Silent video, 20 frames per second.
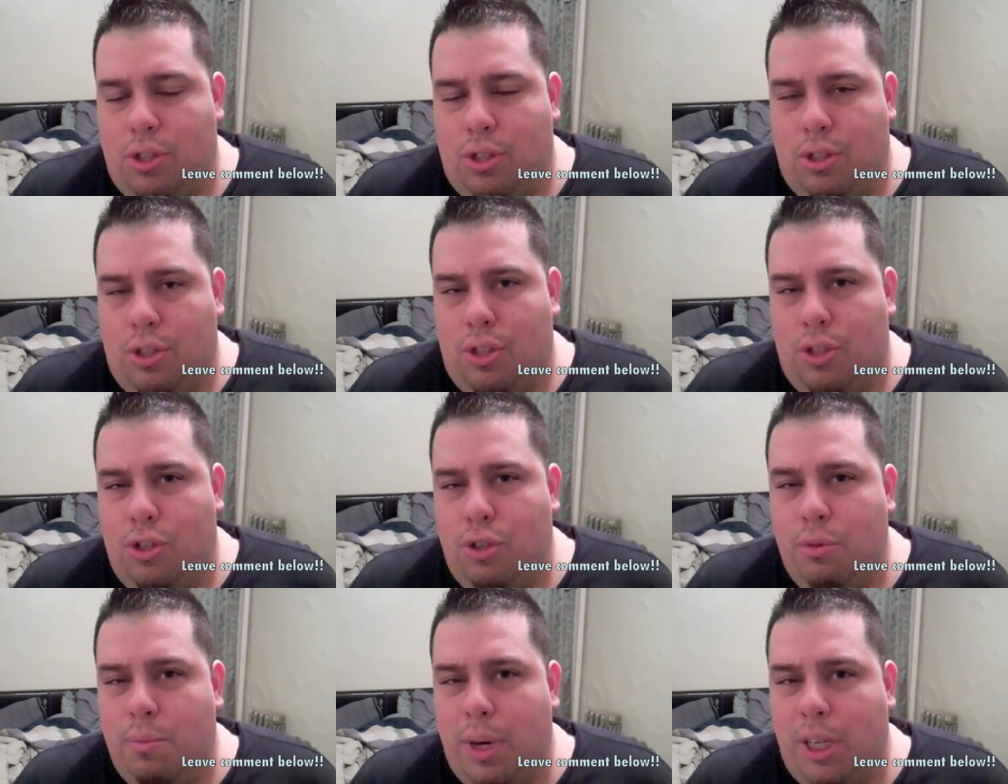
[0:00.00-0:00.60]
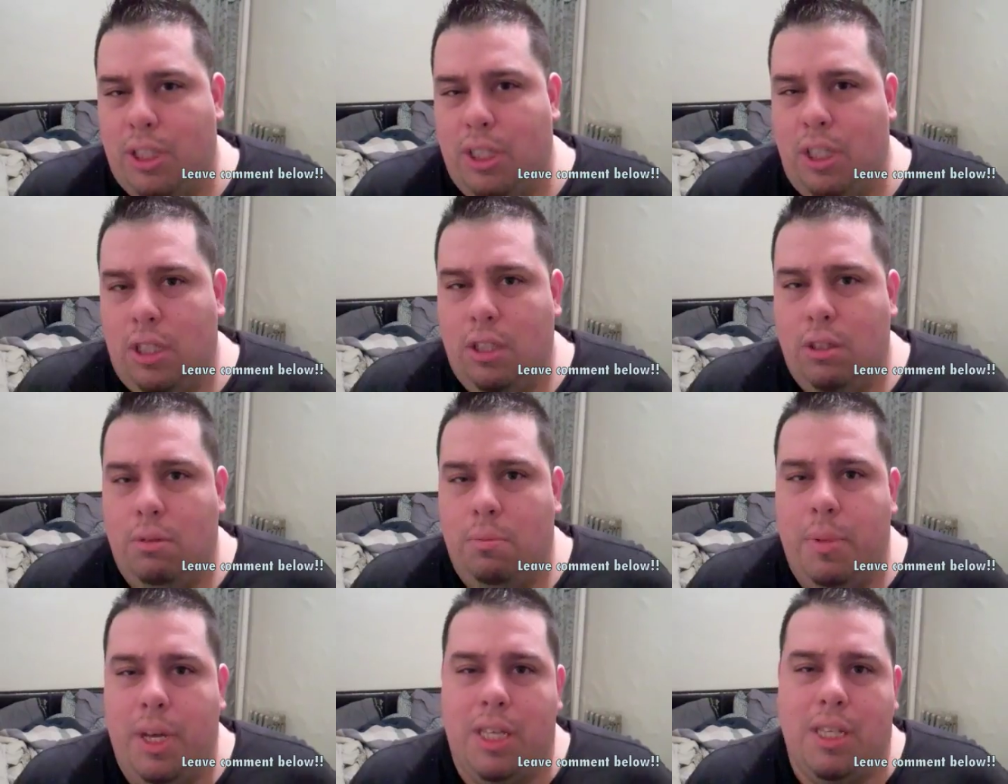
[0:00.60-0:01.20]
too much to
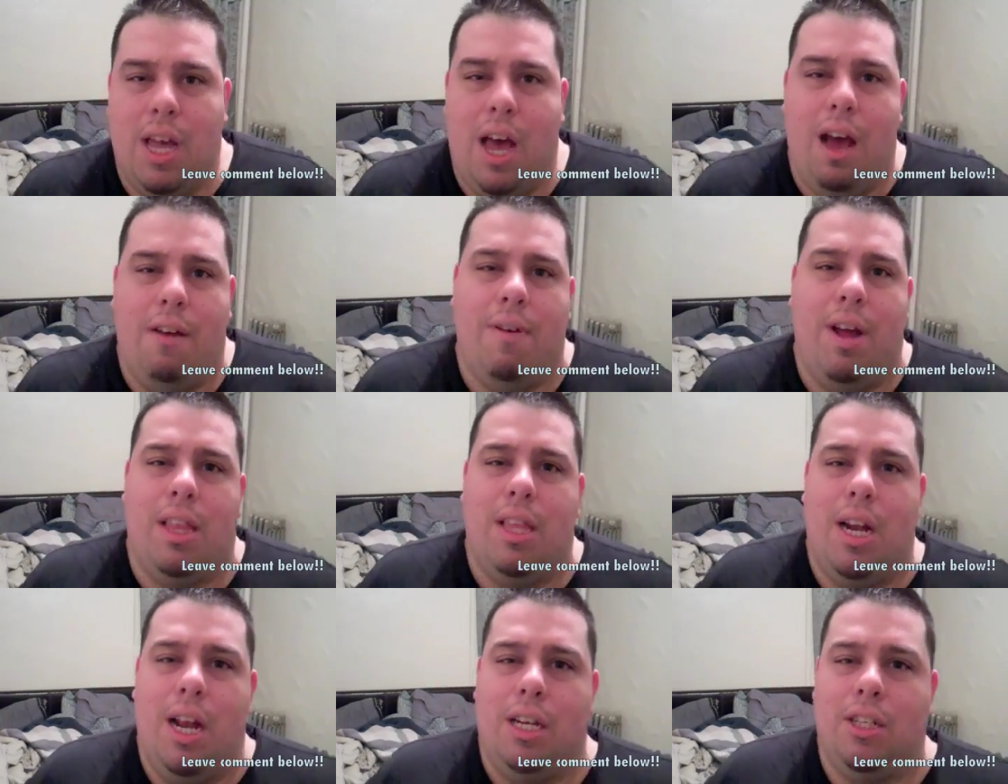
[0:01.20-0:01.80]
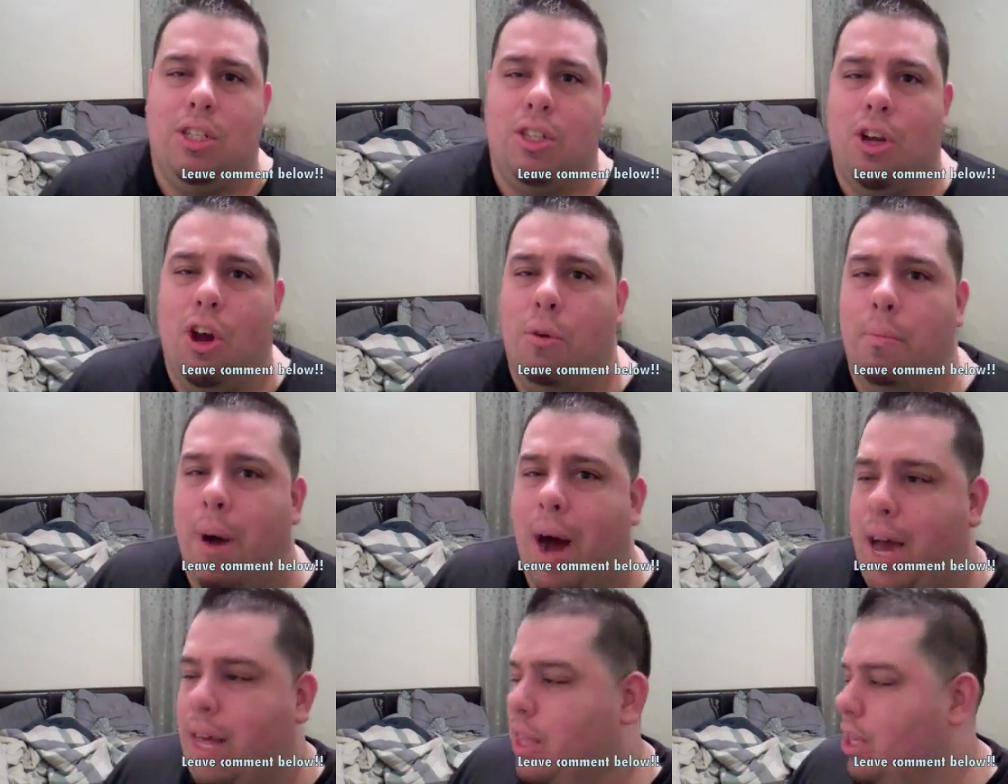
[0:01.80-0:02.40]
do because I'd rather not just go
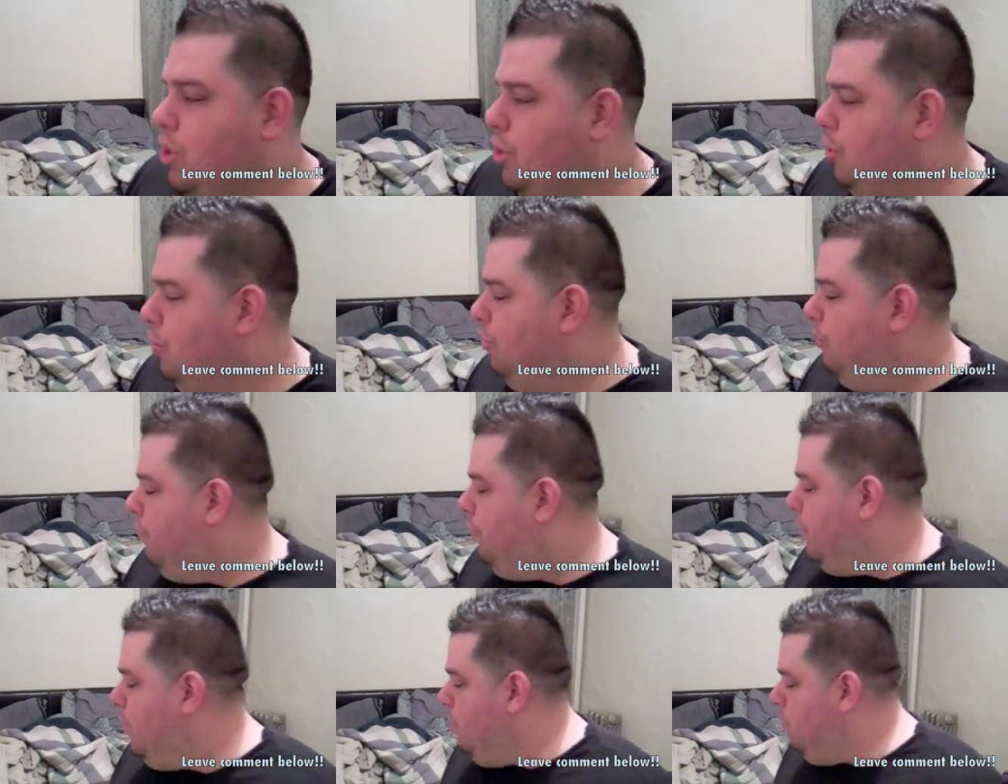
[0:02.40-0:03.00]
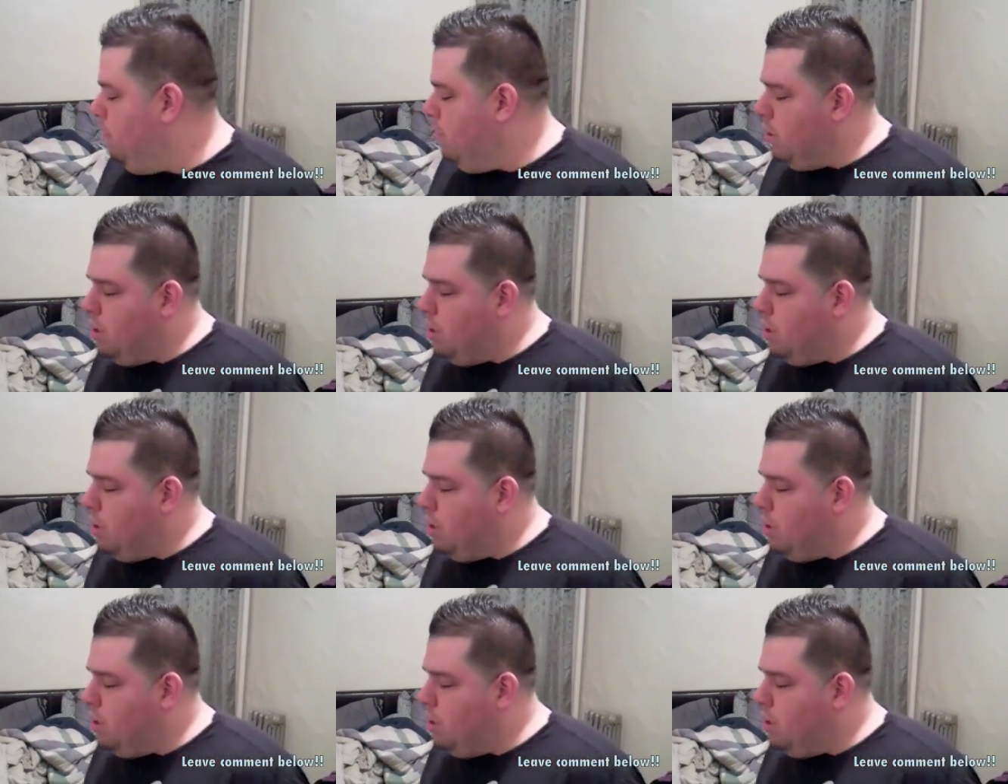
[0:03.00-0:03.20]
buy this shoe for you